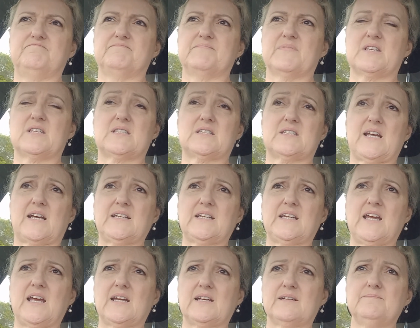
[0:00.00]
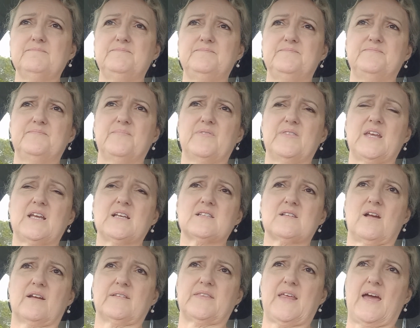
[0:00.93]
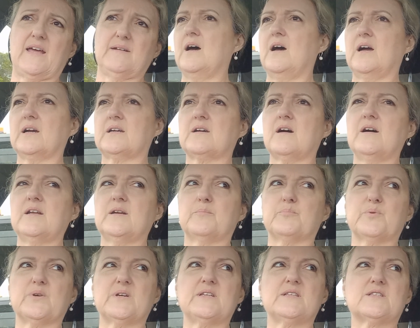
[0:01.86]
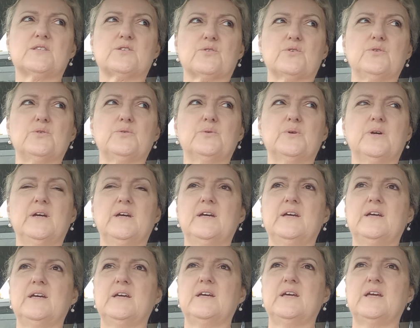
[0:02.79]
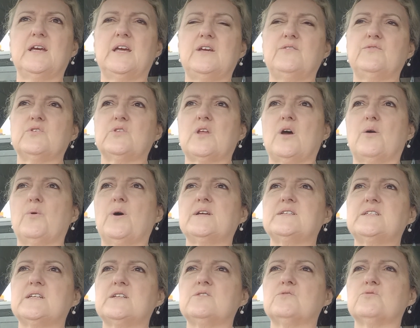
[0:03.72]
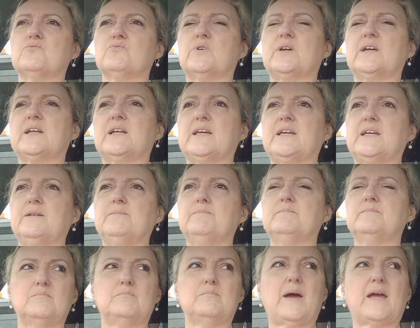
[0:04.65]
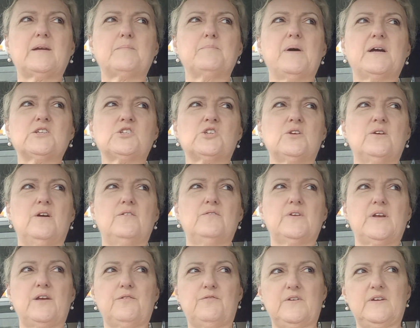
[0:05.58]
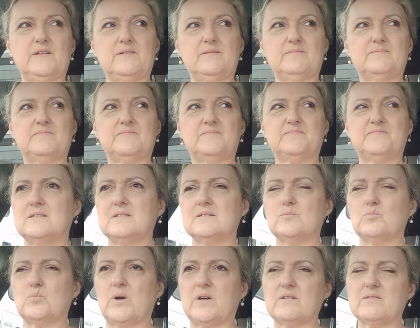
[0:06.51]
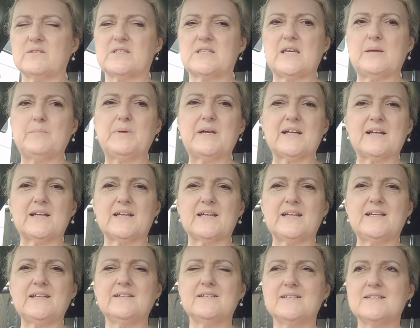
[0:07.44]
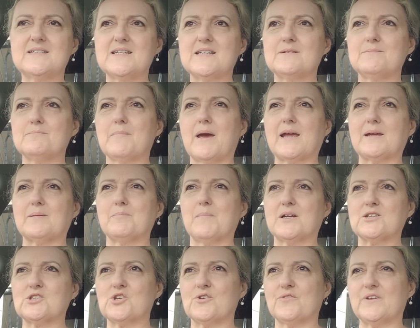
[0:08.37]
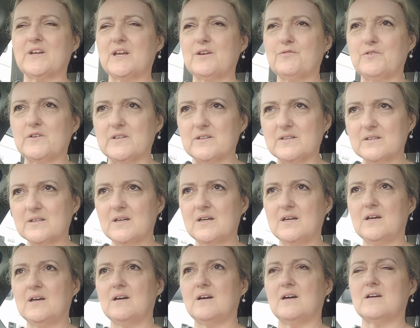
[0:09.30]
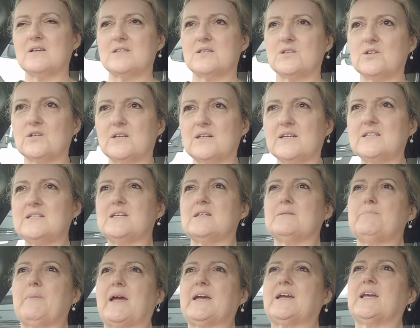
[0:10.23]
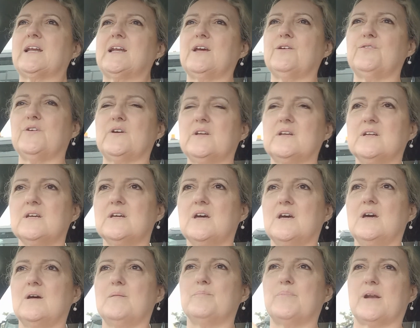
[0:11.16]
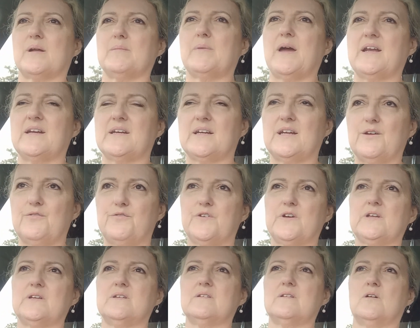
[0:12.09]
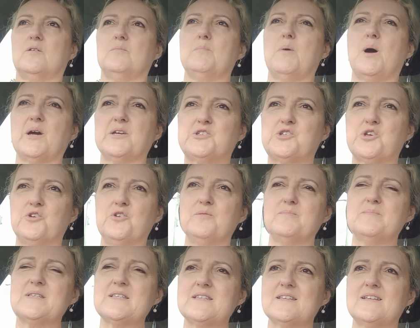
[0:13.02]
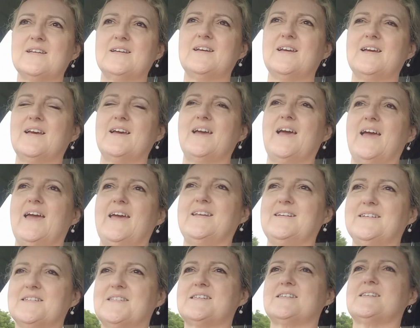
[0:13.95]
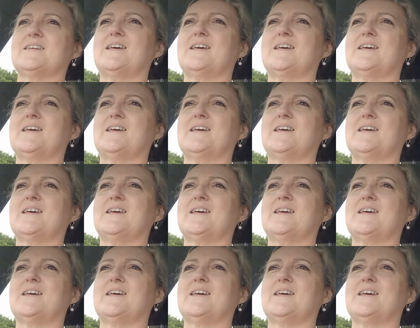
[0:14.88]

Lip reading: studying, things like that. I kind of breezed through, even though I didn't really make much of an effort. Well, seemingly didn't make much of an effort. I certainly did make an effort, but I made an effort on my terms, and